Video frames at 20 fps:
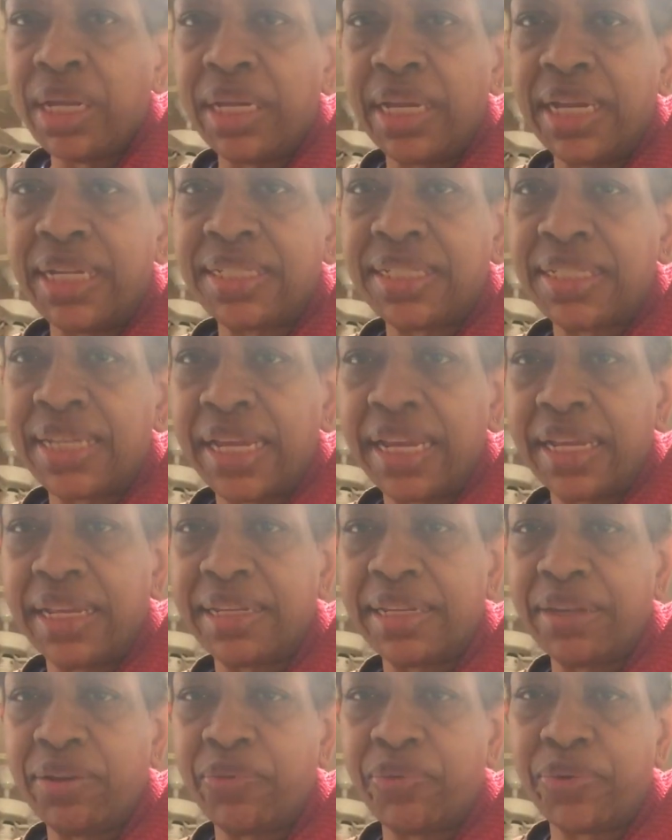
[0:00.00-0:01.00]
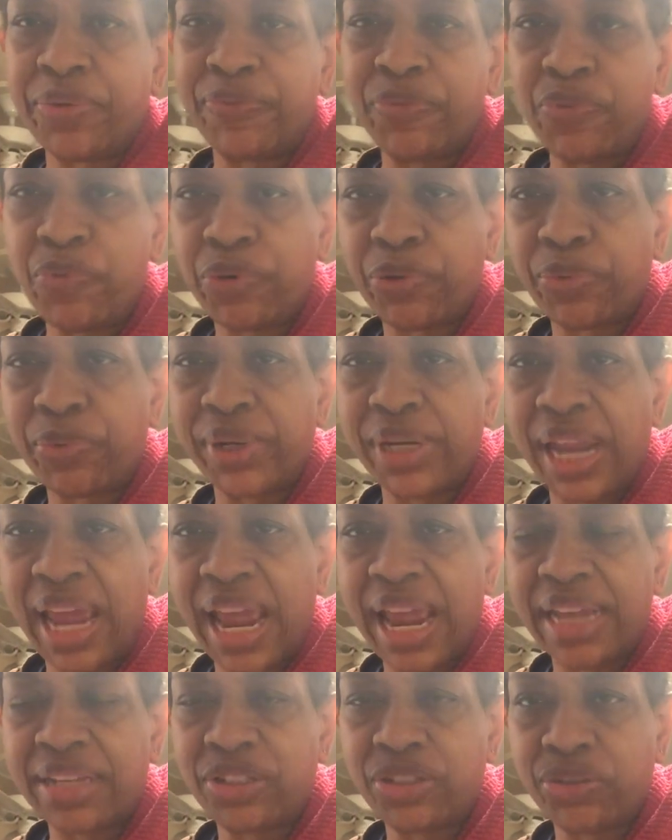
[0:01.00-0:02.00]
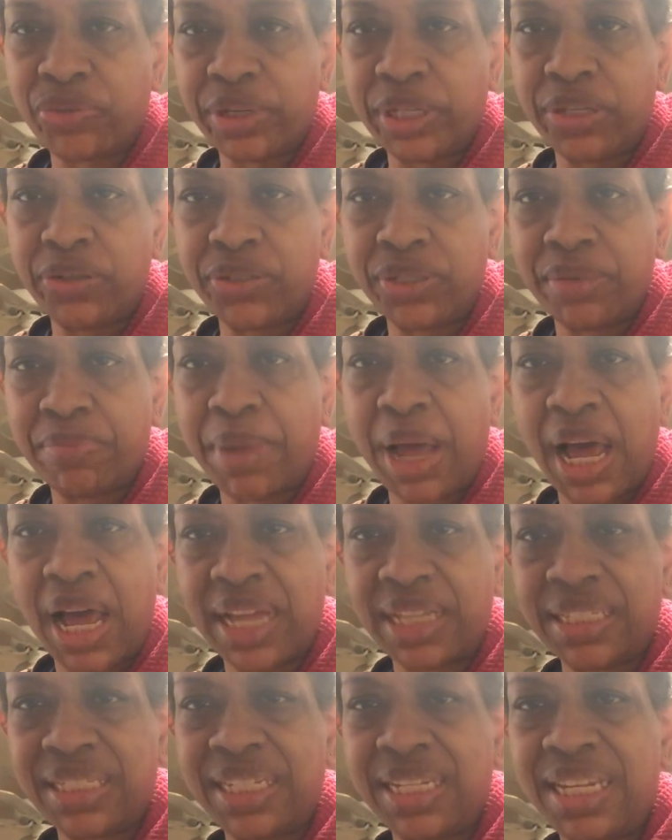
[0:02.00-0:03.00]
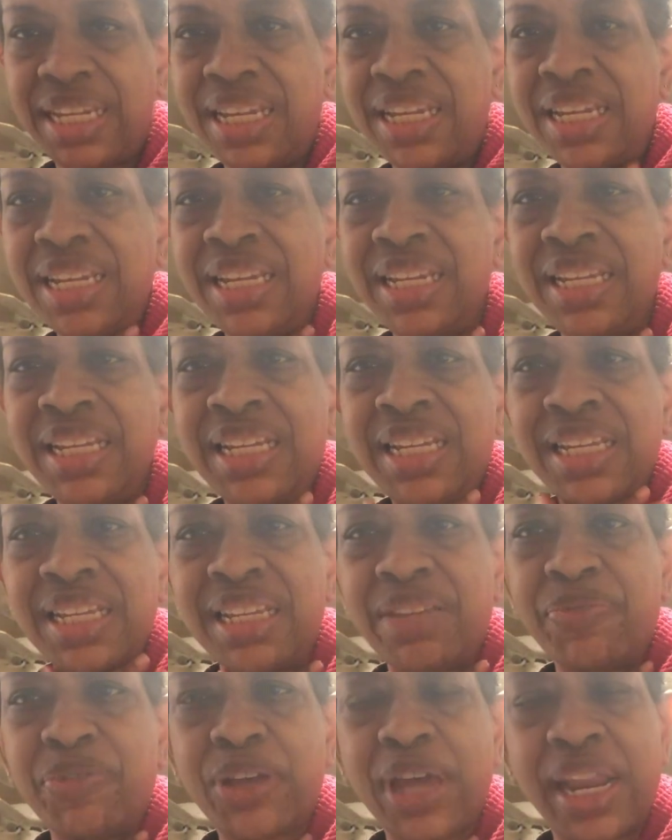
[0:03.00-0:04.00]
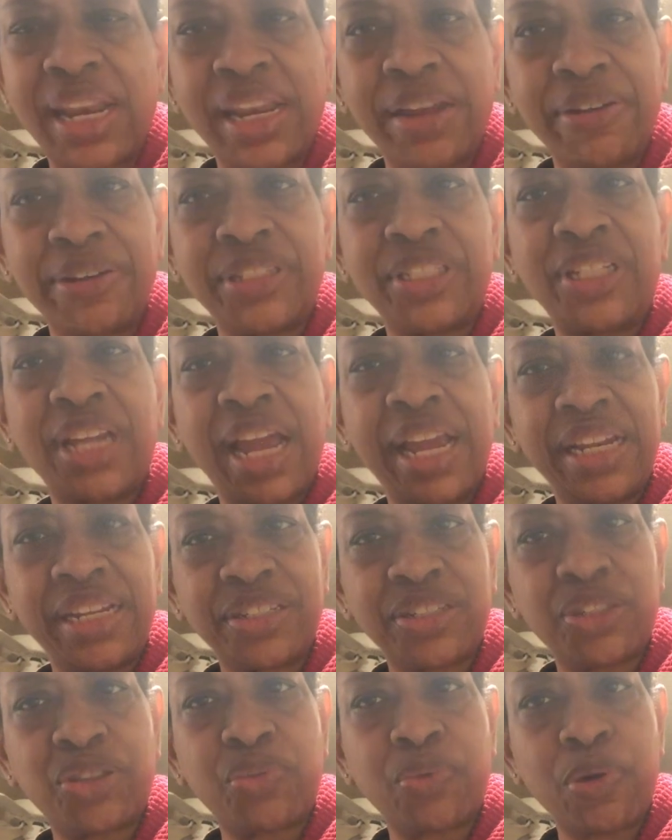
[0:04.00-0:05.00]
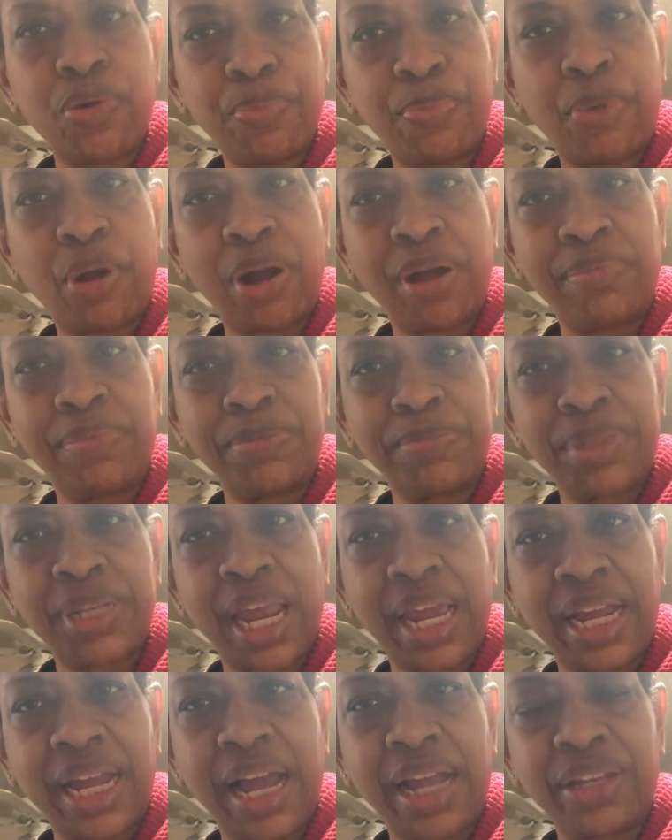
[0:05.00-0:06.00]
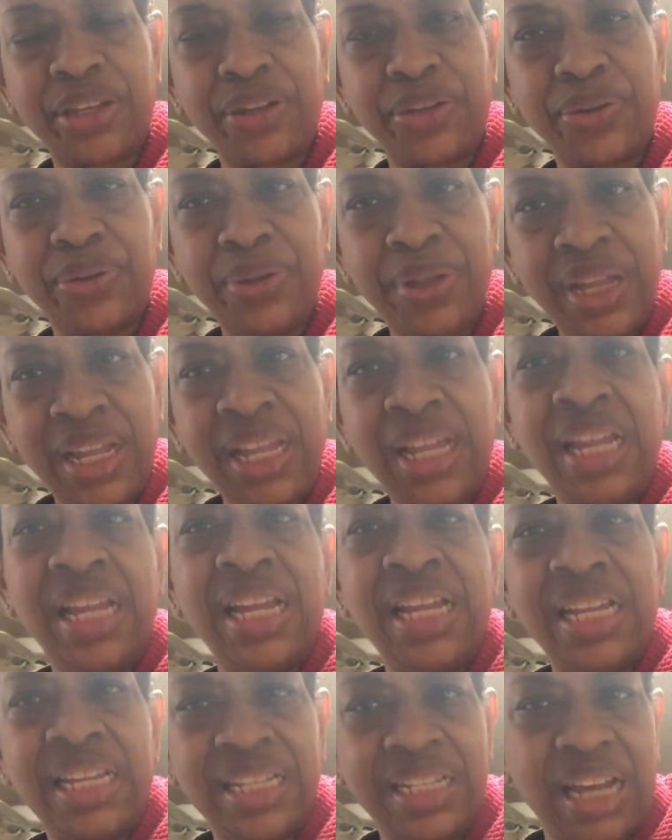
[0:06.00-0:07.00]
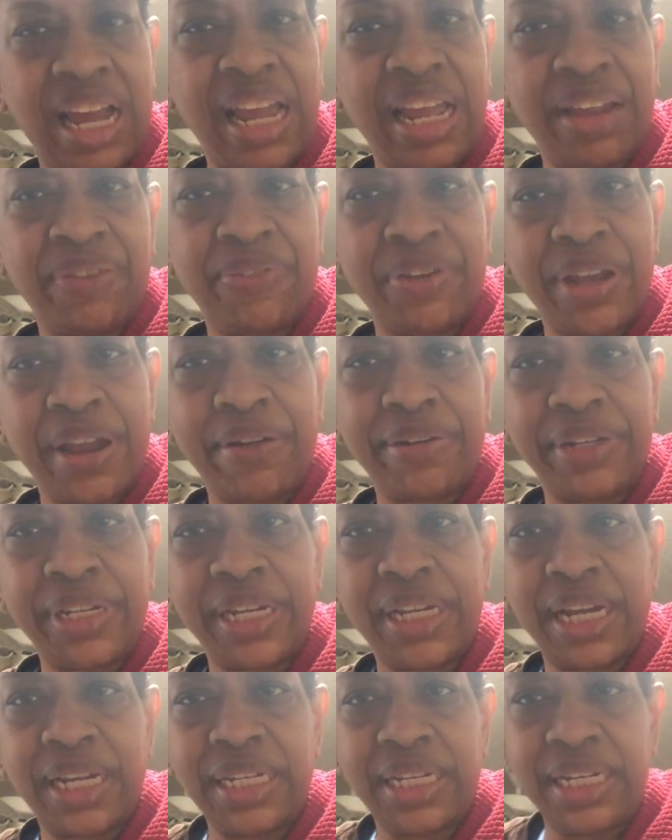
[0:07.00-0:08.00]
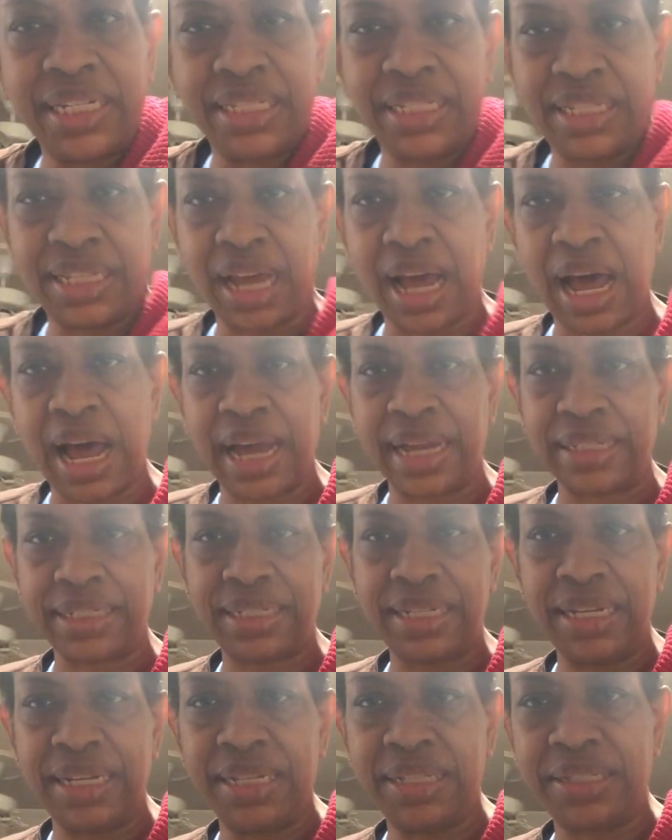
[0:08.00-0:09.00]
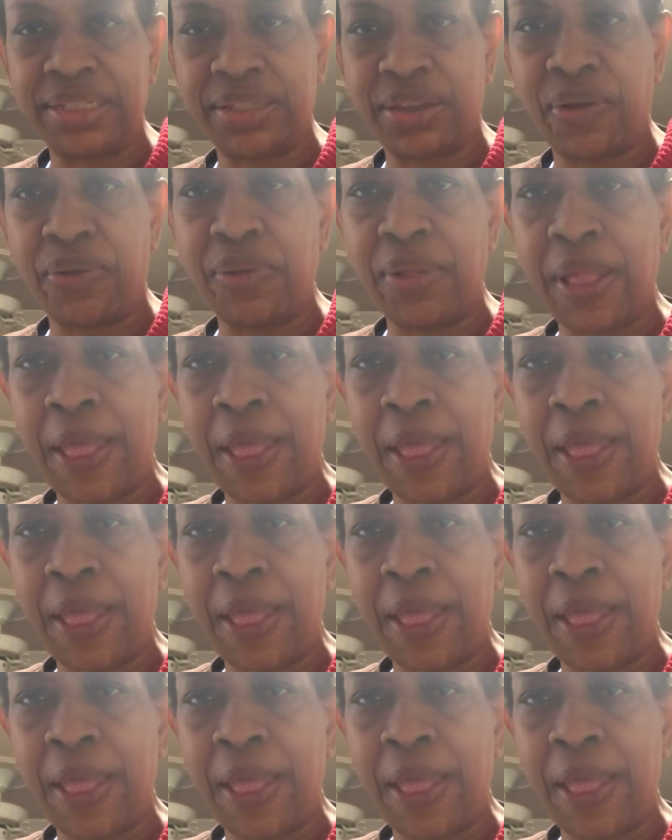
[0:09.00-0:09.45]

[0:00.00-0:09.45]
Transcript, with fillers: That's it. If you want to relax, drink you some hot tea. If you got laryngitis, throat problems like I do, every now and then I need hot tea. So